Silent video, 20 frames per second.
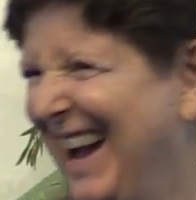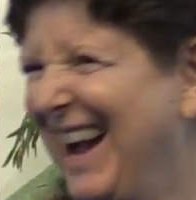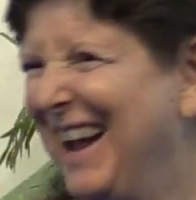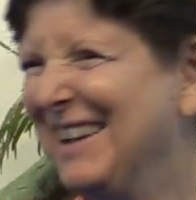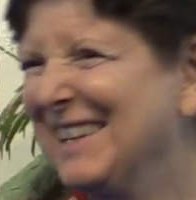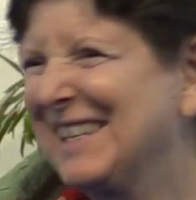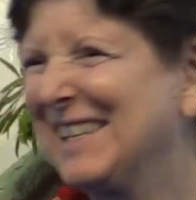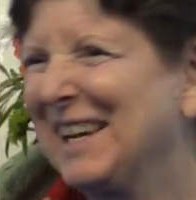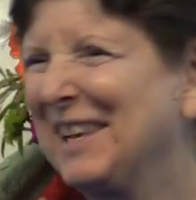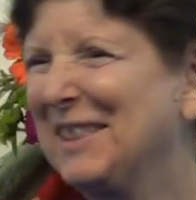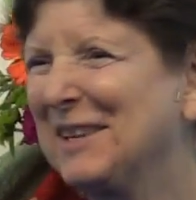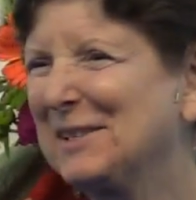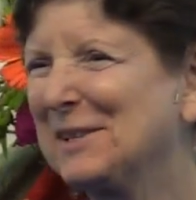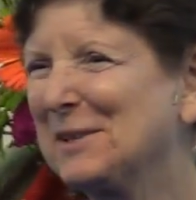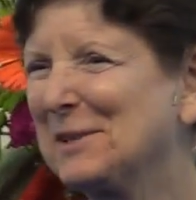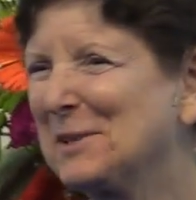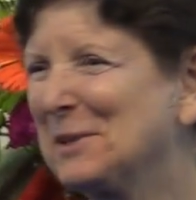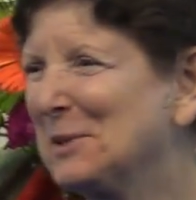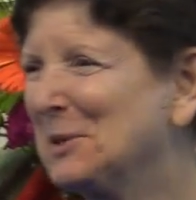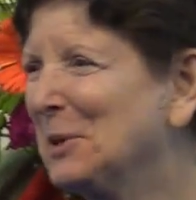I say this
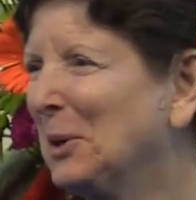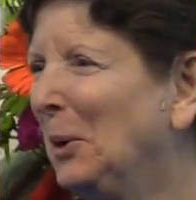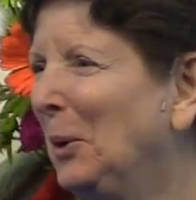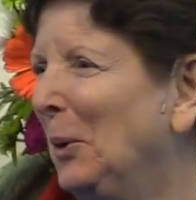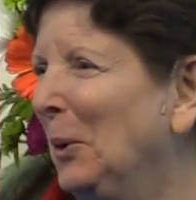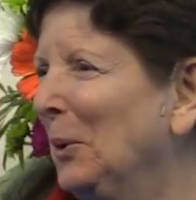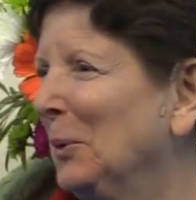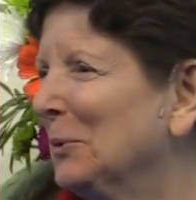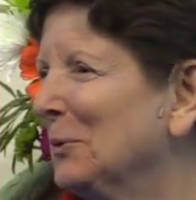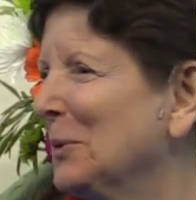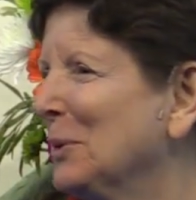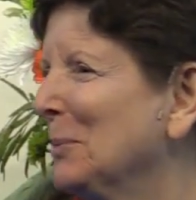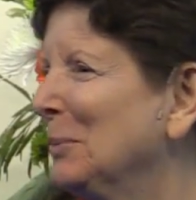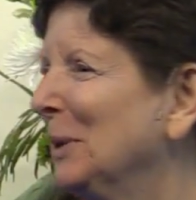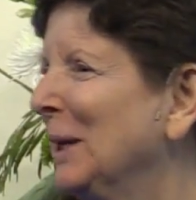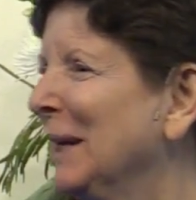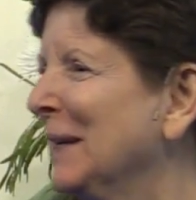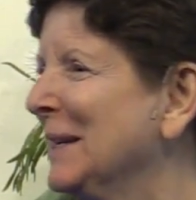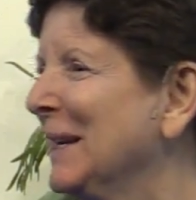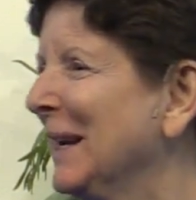is the toll for the
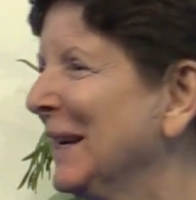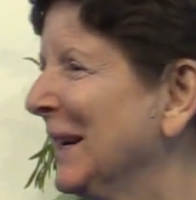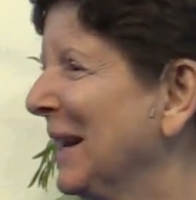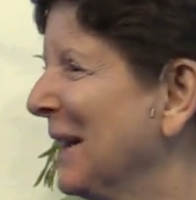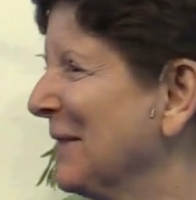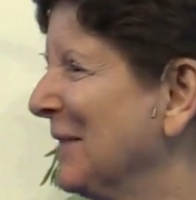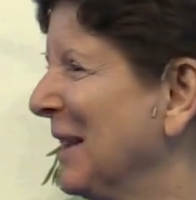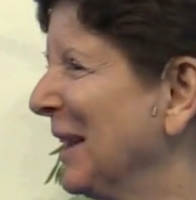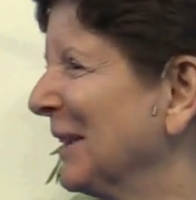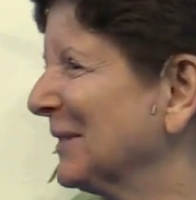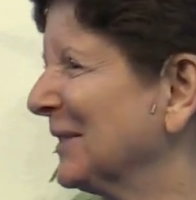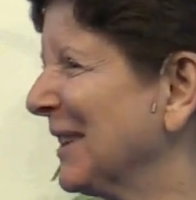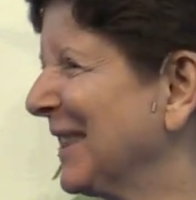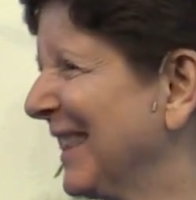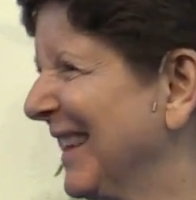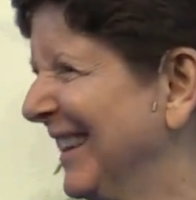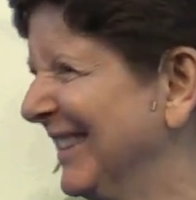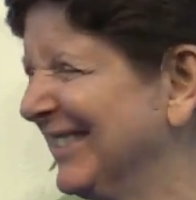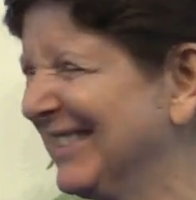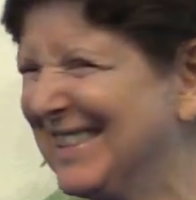play date I've had with
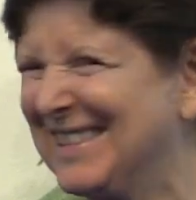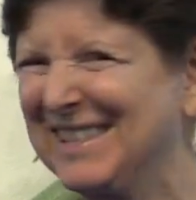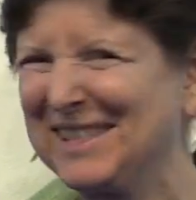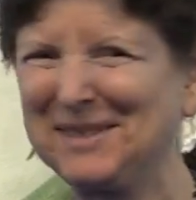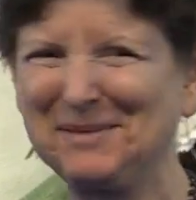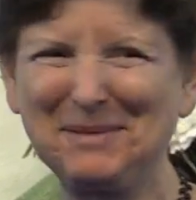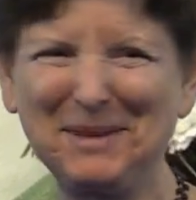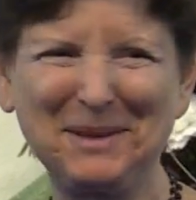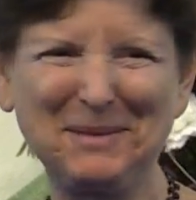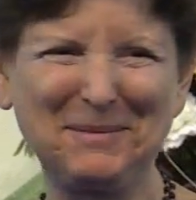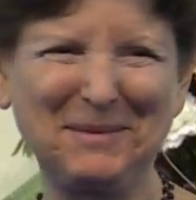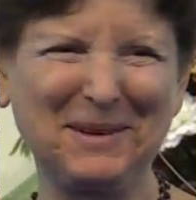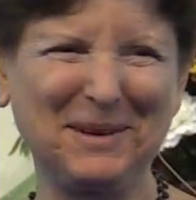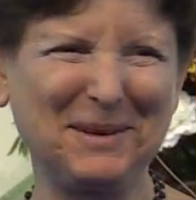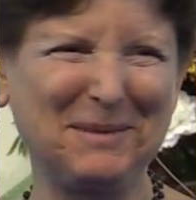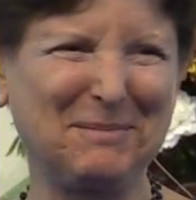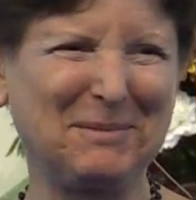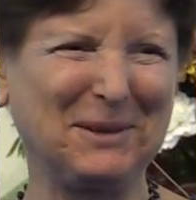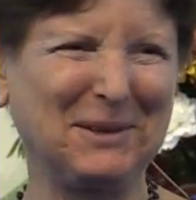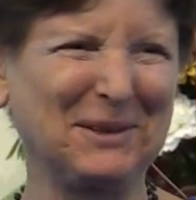them, which has been
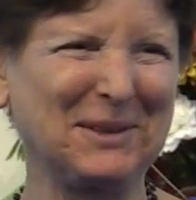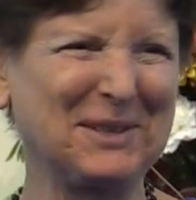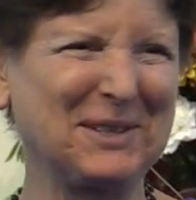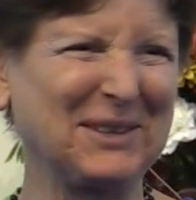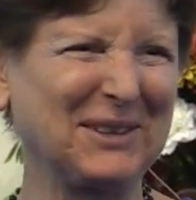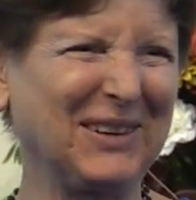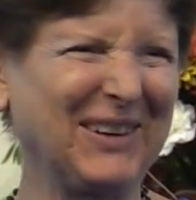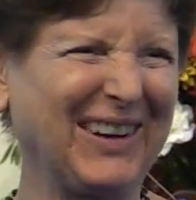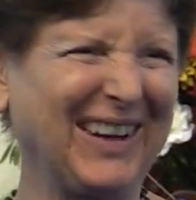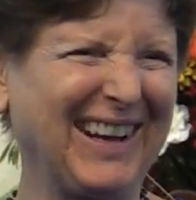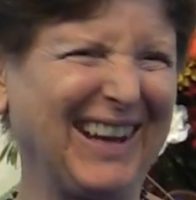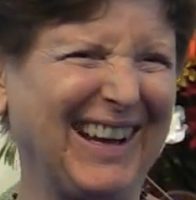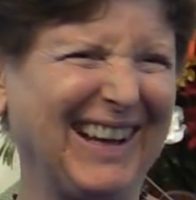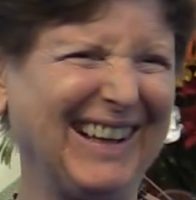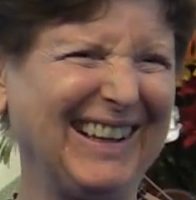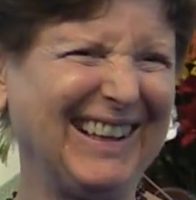a pure joy.